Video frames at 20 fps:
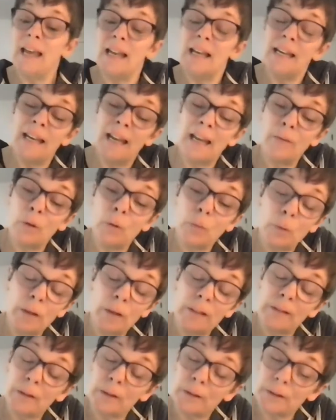Naval
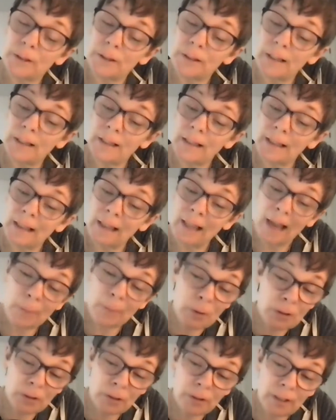Research
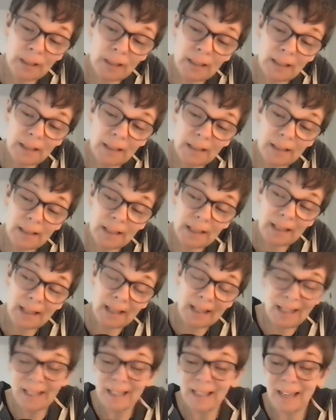Laboratory
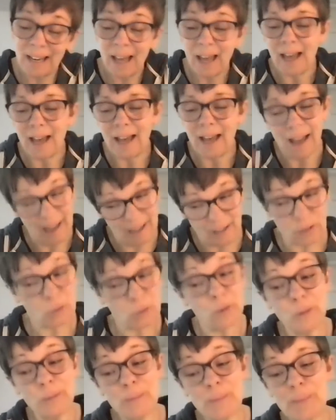in high
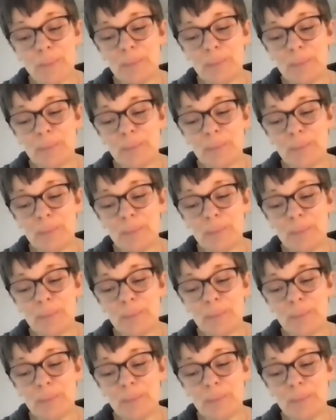school.